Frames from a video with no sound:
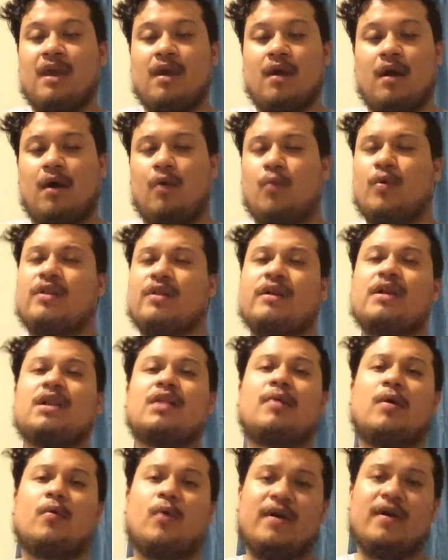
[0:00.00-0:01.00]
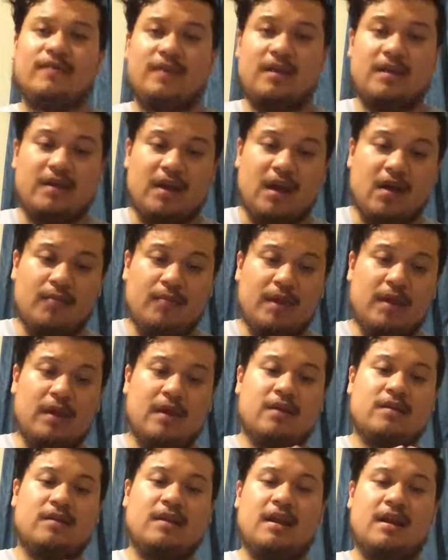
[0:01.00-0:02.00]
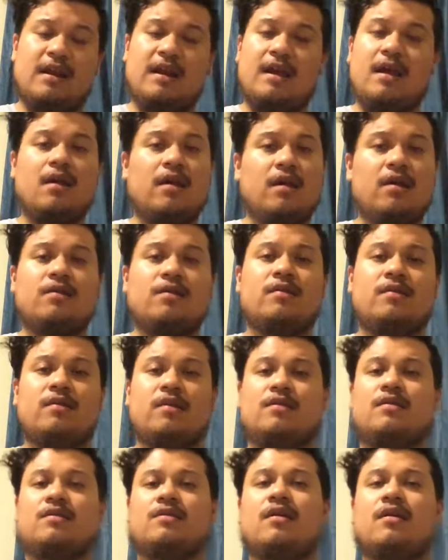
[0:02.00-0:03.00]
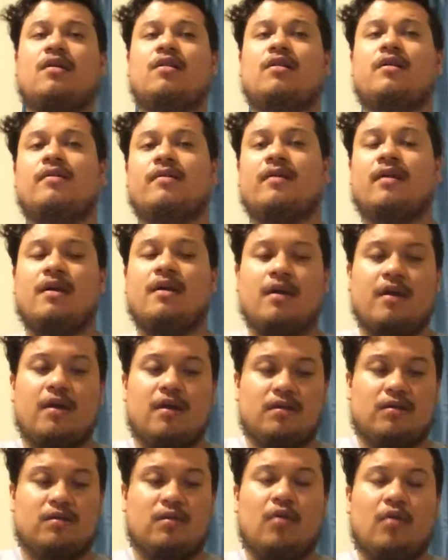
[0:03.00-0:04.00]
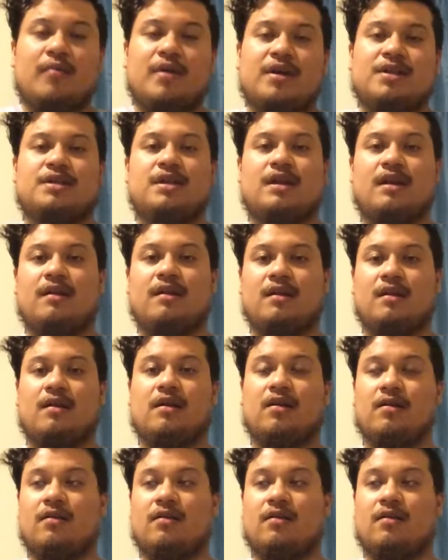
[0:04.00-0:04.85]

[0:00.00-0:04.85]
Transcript: One thing that my wife did tell me is that he isn't necessarily so much in